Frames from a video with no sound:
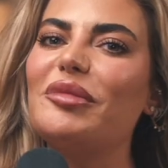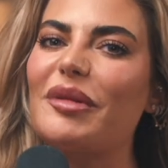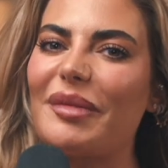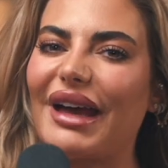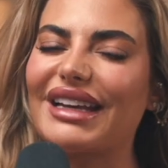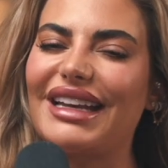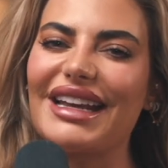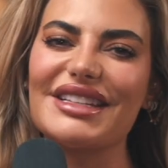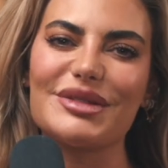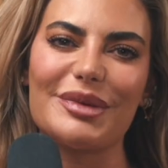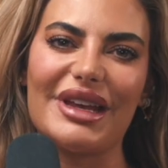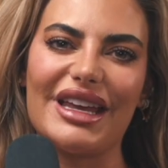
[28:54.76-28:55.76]
be back
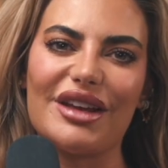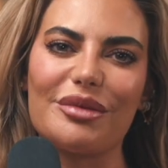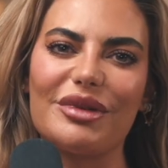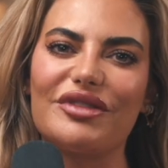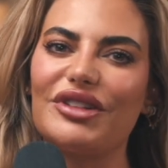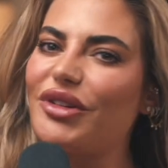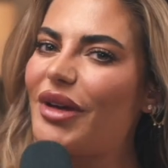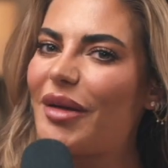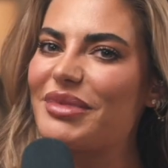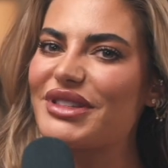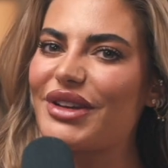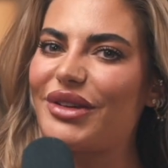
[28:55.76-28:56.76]
next week with a new
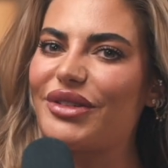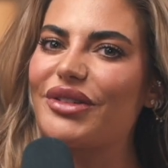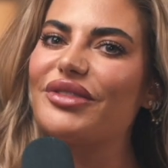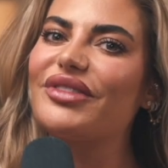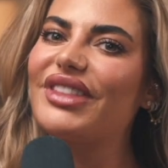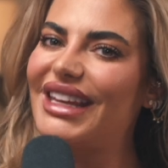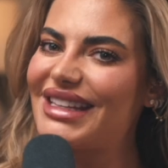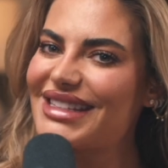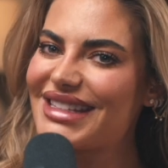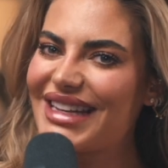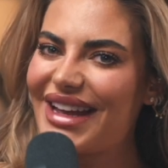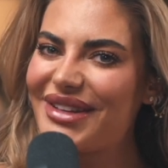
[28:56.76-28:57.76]
episode of The
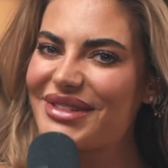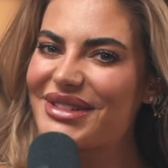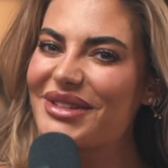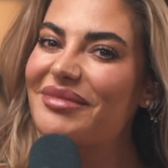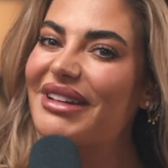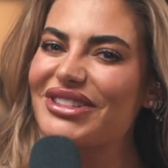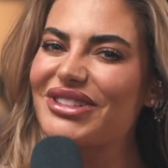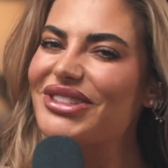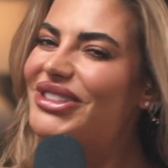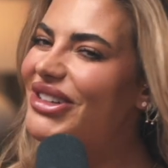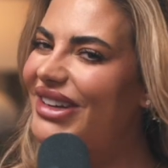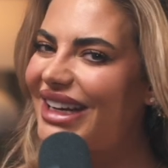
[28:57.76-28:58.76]
Ins and Outs. So make sure you
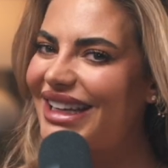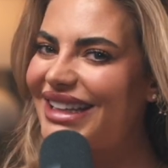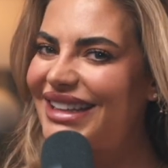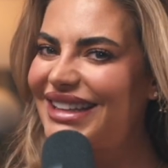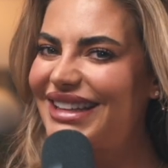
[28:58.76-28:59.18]
tune in.